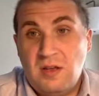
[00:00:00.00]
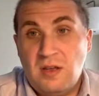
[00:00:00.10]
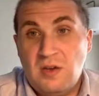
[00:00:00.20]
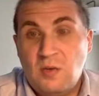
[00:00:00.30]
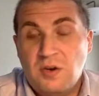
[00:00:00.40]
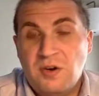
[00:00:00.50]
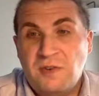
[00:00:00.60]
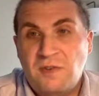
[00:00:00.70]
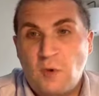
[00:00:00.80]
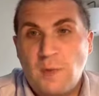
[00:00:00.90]
in order to
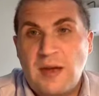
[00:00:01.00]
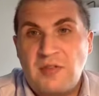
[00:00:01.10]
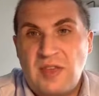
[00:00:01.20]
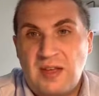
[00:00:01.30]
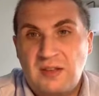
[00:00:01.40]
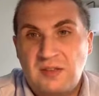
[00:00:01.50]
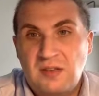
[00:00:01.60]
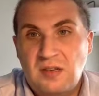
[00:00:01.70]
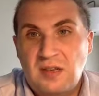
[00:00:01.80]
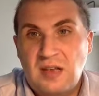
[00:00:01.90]
format things
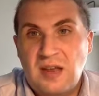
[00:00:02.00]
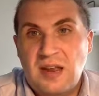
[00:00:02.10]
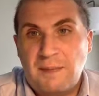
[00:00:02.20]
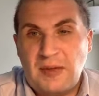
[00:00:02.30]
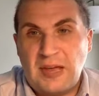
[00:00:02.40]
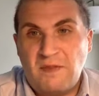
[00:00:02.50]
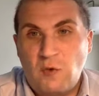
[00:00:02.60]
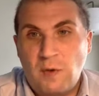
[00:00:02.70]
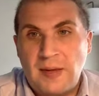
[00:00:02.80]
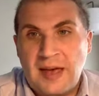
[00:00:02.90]
in APA format.